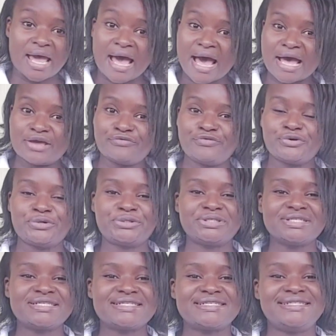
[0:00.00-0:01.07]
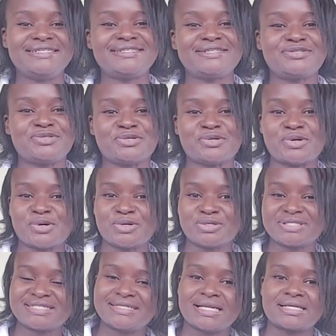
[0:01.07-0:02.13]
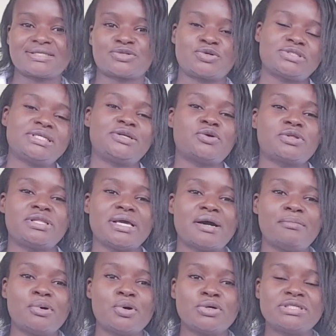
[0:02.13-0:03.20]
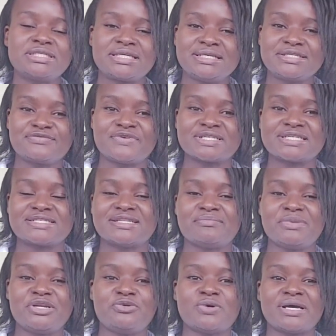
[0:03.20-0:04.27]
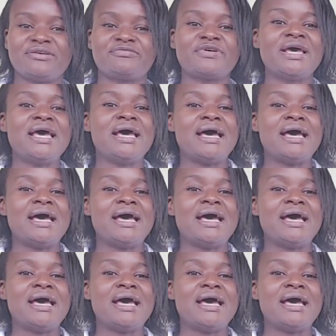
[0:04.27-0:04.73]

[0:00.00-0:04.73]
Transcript: Hi viewers, this is your host Nurse Rosen Odhiambo on Skills versus the Midwife.